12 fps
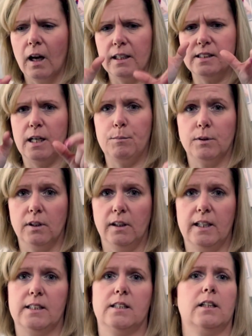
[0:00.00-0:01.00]
I tapered the
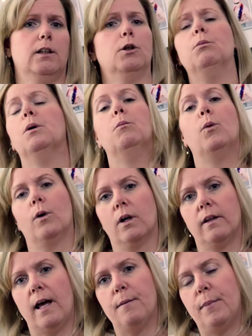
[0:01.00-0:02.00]
legs in a little bit more
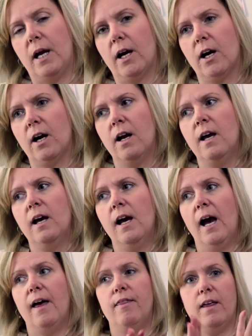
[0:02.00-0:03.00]
on that pair,
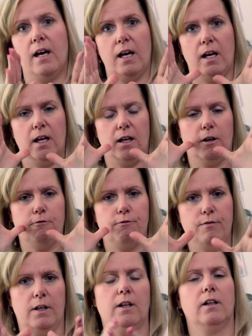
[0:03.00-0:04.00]
and they
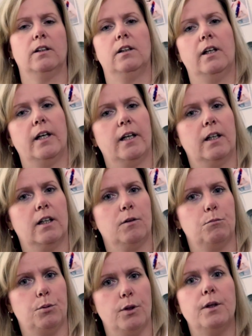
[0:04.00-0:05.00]
fit on the leg
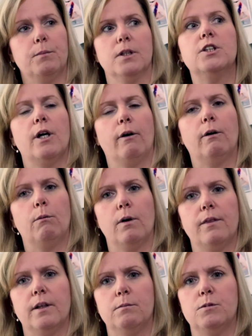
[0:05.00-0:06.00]
pretty much how I
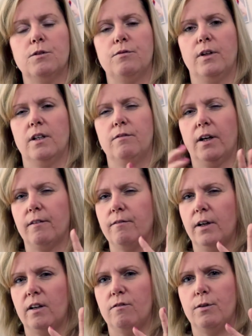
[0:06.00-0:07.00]
want them to fit. If I can
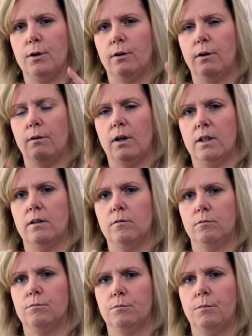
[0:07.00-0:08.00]
find a photo,
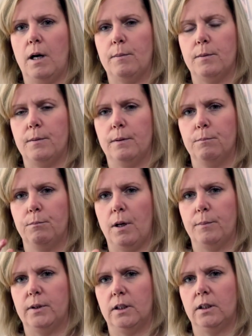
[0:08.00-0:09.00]
I'll pop it
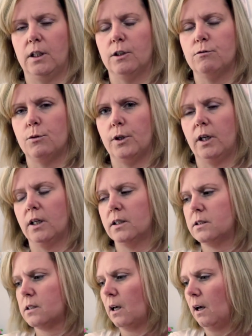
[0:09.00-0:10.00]
in here for you
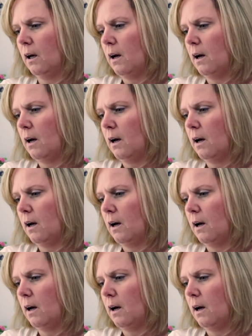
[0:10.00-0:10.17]
guys.